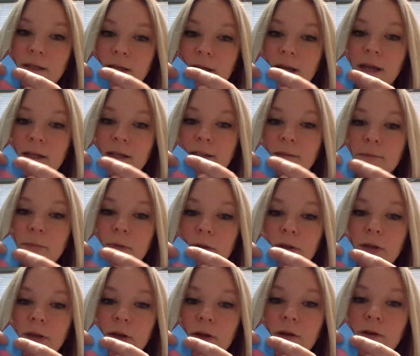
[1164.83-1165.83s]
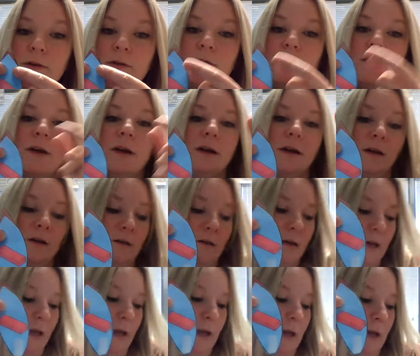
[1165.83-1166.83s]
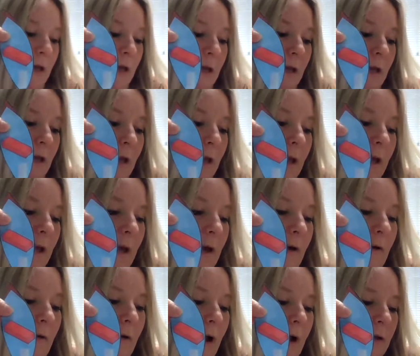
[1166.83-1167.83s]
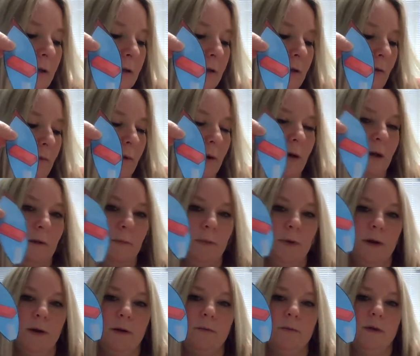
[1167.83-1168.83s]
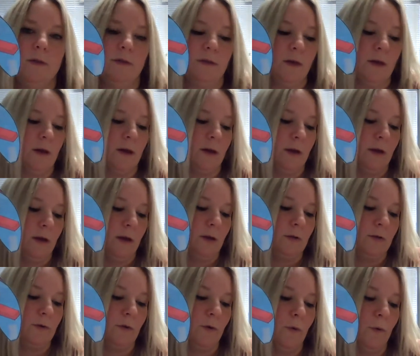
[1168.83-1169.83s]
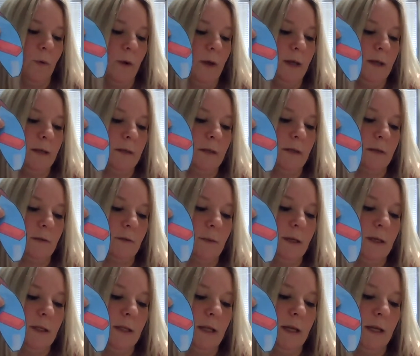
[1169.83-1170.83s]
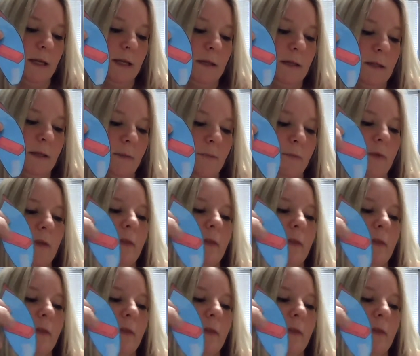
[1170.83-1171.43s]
It's blue. Very good. All right, so we're going to put it with the toys because we said it is something